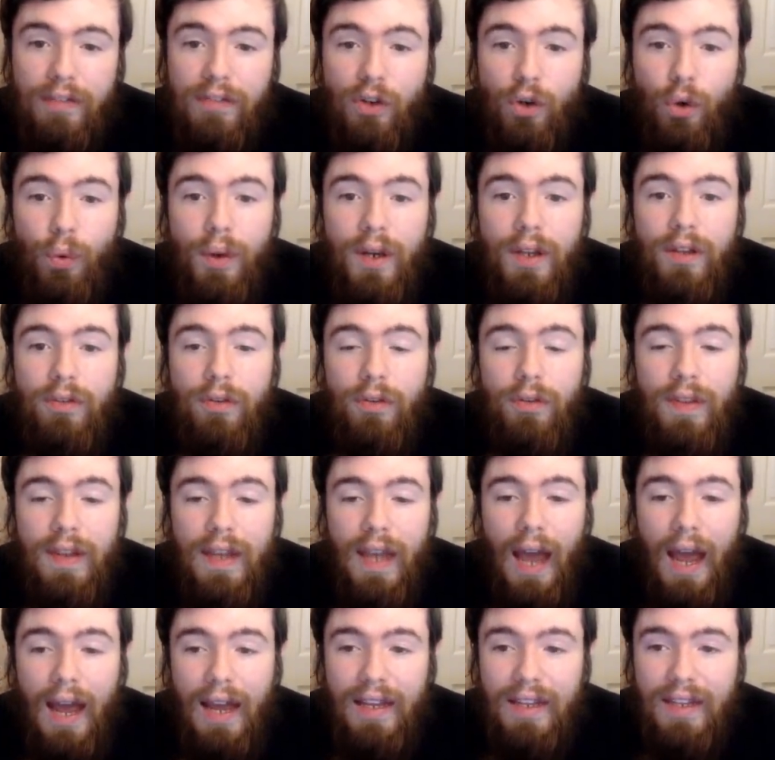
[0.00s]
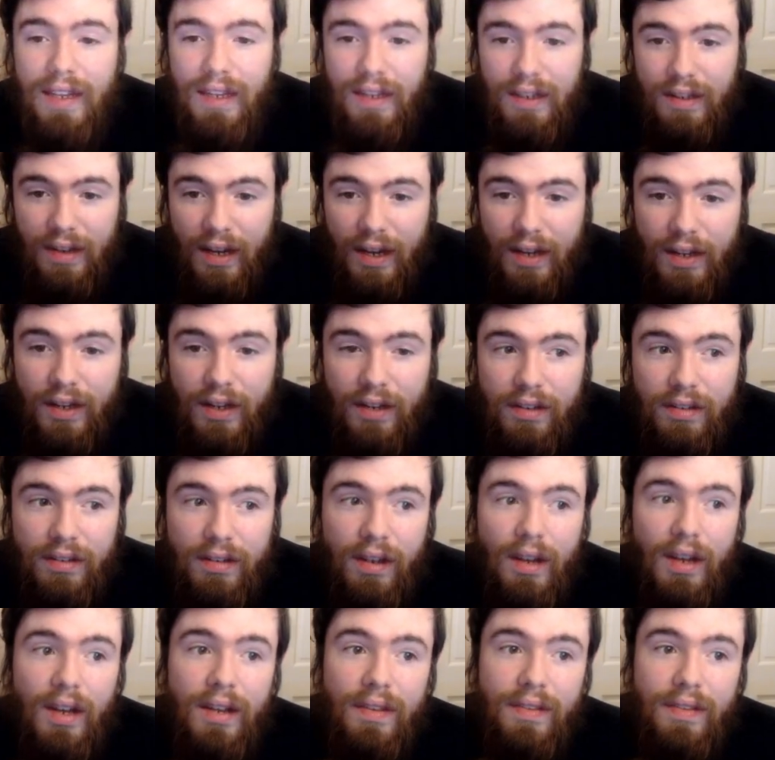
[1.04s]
to go into the High King Genghis.